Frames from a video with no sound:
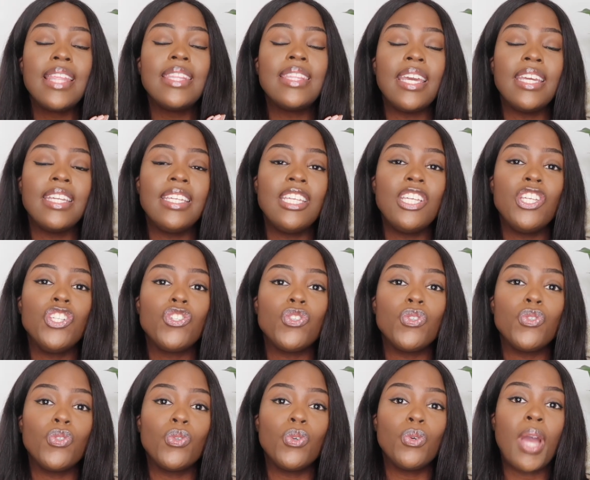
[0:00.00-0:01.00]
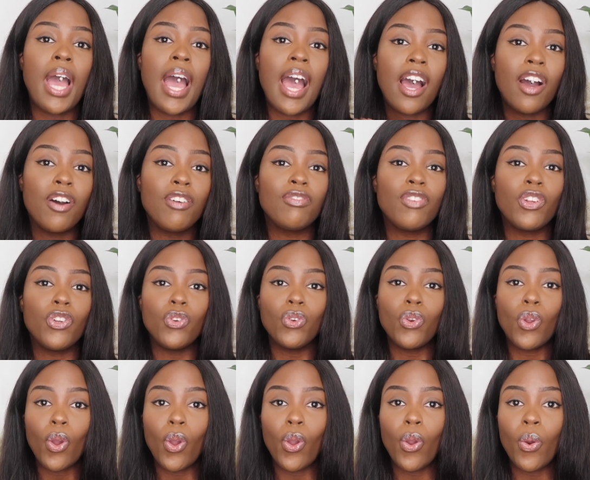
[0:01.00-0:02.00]
They need you to have
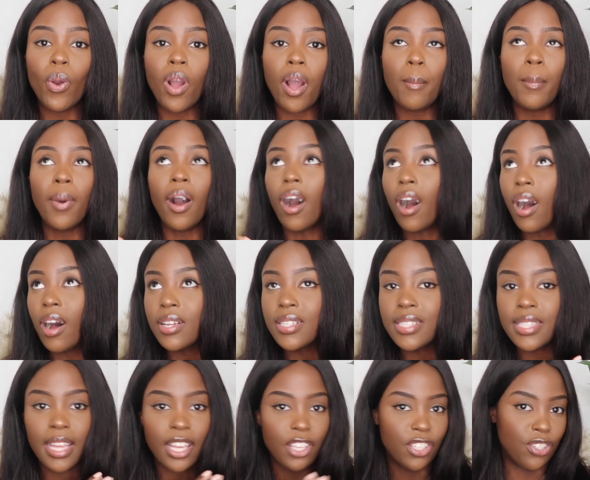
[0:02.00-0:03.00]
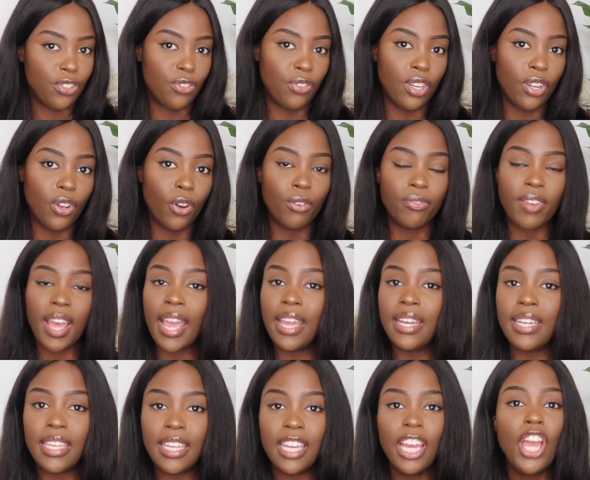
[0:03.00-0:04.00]
no past history of
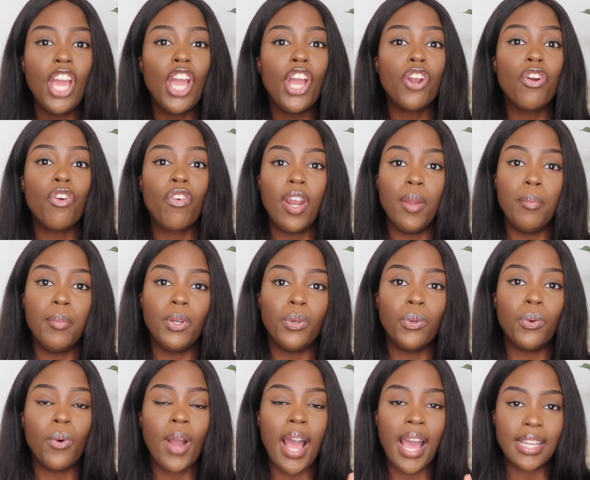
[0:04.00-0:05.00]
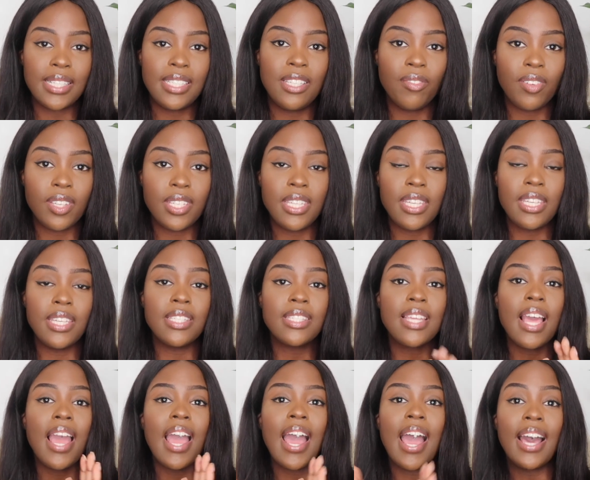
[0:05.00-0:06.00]
any criminal activities,
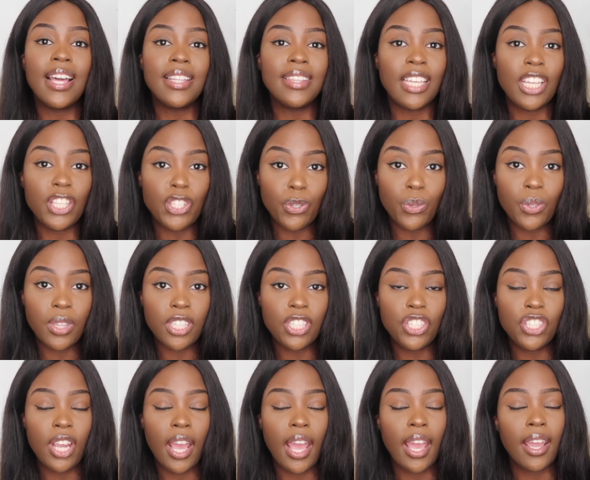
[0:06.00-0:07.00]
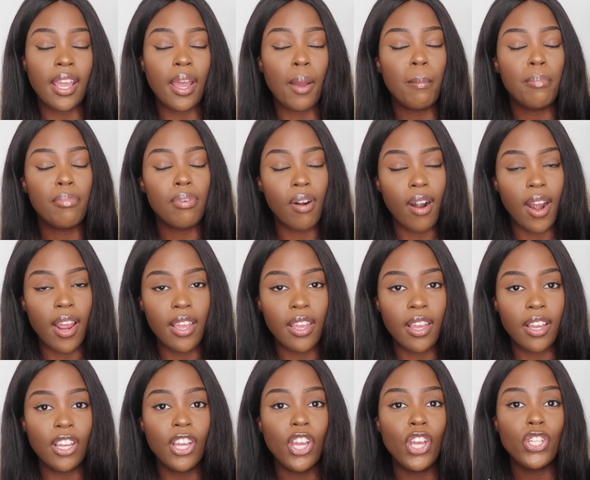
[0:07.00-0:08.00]
and they do this check
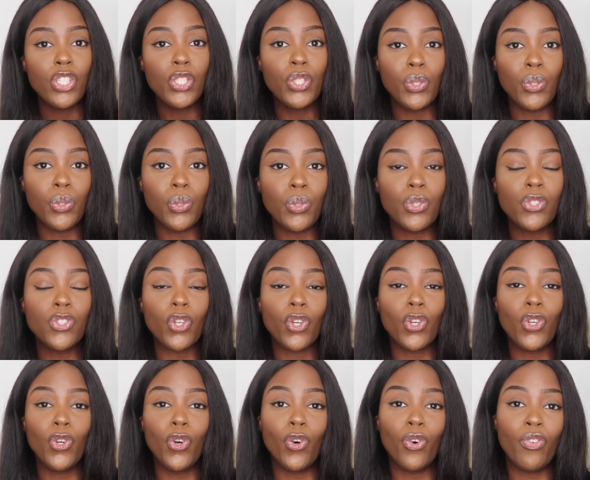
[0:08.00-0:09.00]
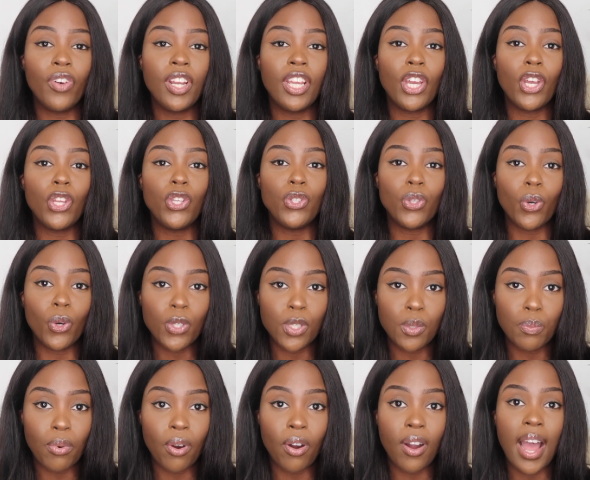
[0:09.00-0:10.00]
prior to securing your
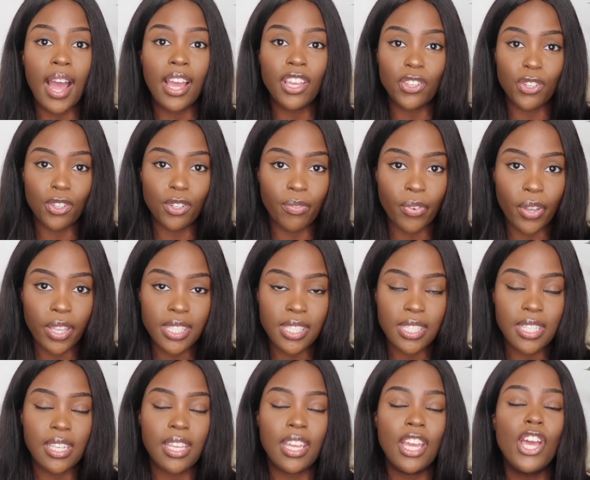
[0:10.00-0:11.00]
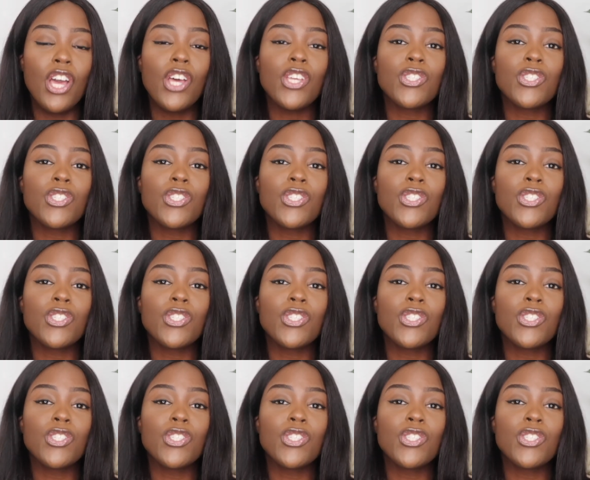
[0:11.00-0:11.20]
spot at university.